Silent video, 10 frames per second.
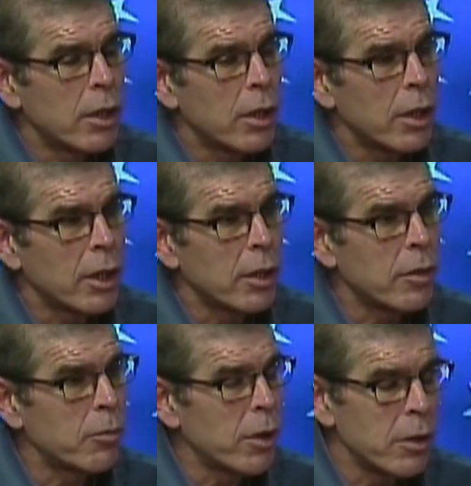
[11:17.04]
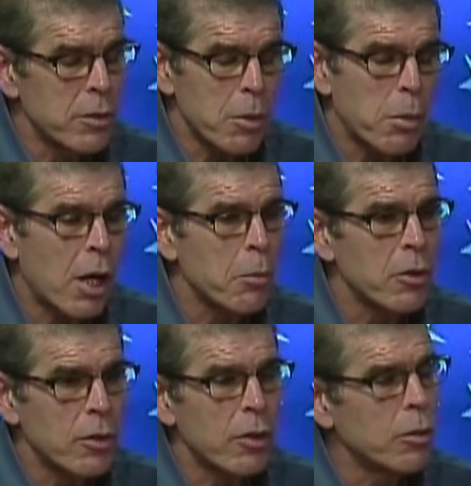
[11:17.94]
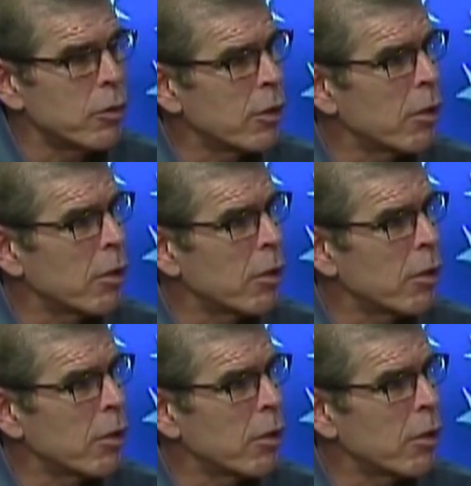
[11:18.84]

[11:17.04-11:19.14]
and various departments to do so.